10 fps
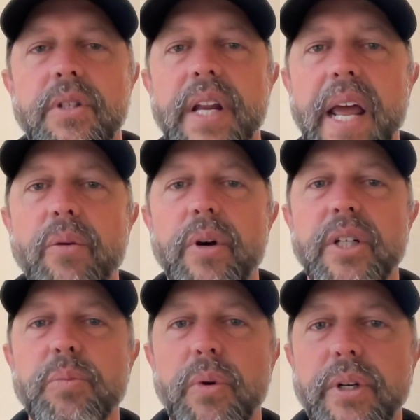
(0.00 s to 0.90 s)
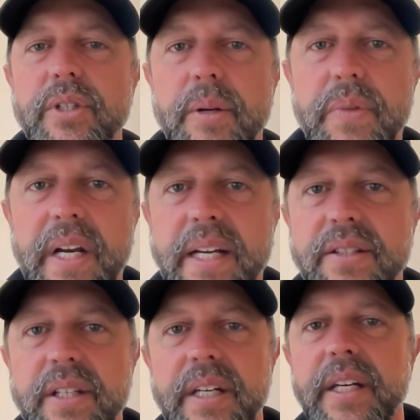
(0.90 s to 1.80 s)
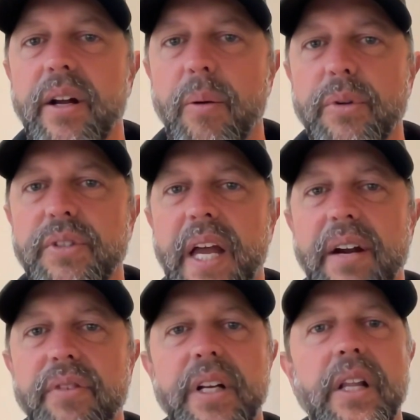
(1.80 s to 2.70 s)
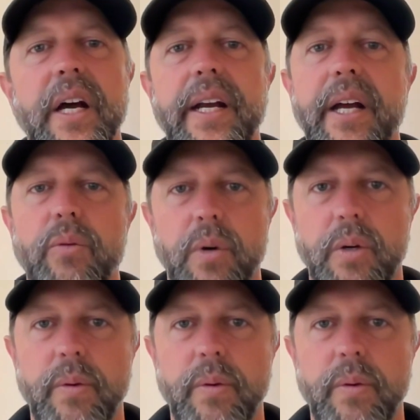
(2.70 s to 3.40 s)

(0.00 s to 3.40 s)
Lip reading: Today, we're exploring something I see in almost every client I work